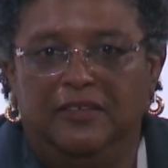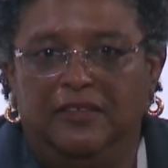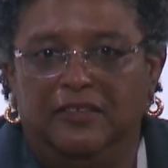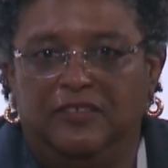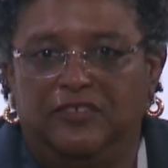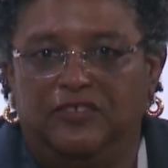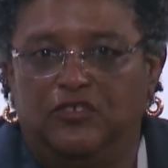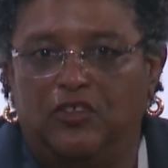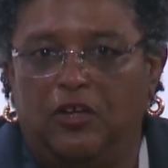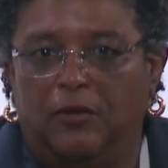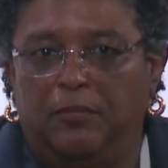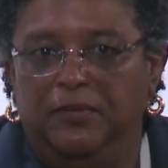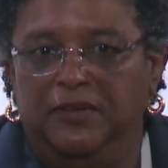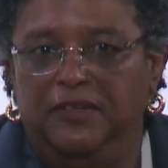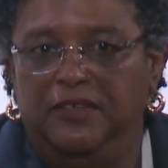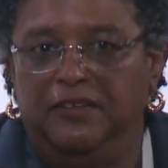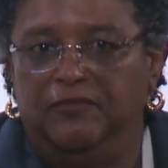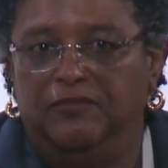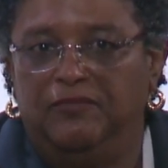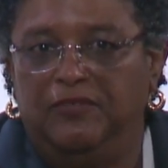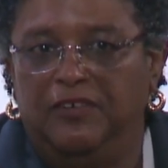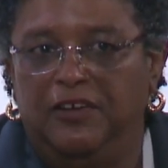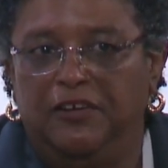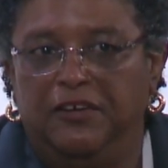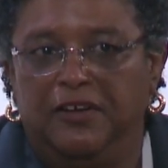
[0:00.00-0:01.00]
stopping the
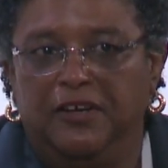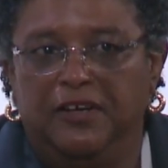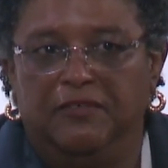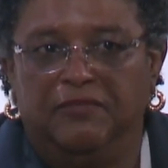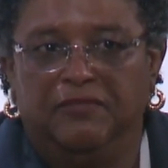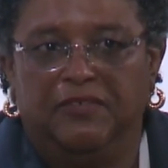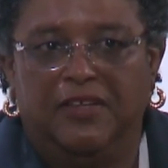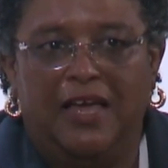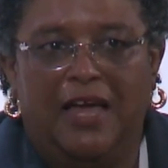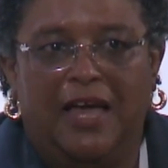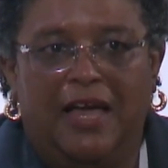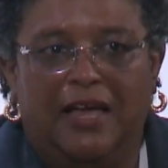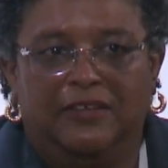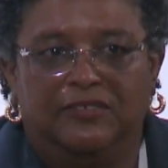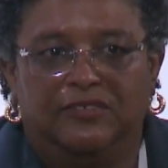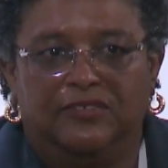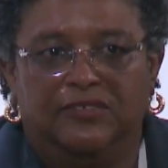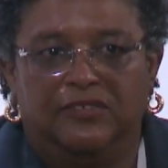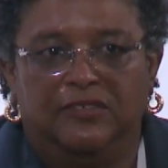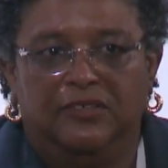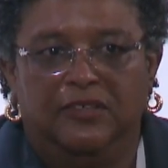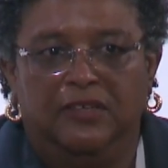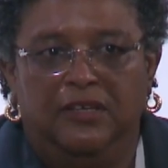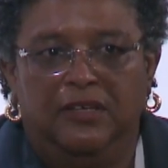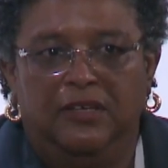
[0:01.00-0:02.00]
flaring of
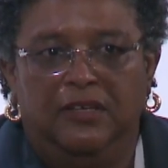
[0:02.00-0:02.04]
gas